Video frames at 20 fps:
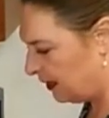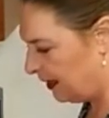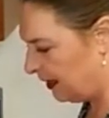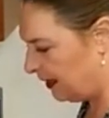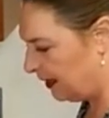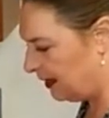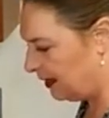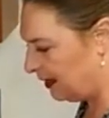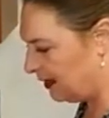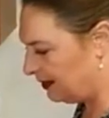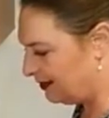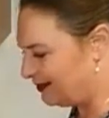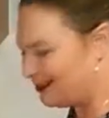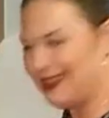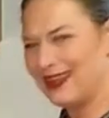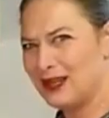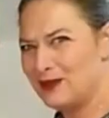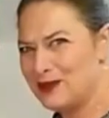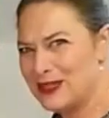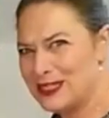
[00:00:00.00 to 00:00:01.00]
and
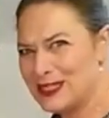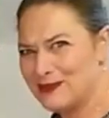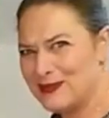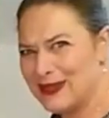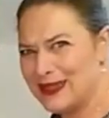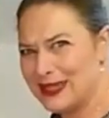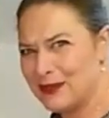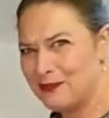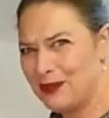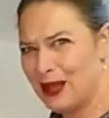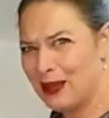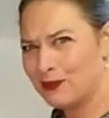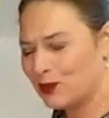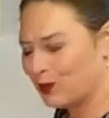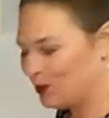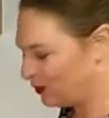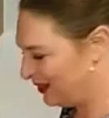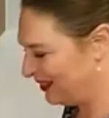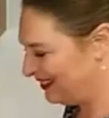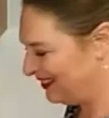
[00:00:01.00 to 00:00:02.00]
they almost smell like
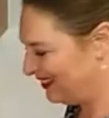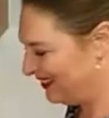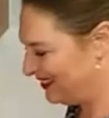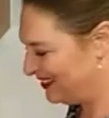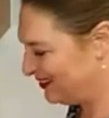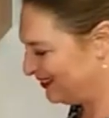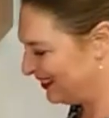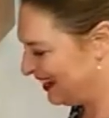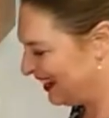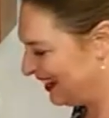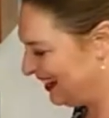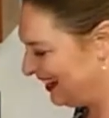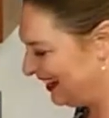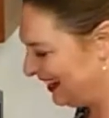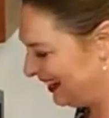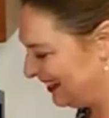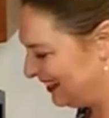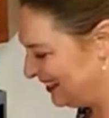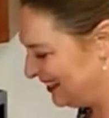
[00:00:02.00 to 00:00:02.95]
popcorn. It's really kind of neat.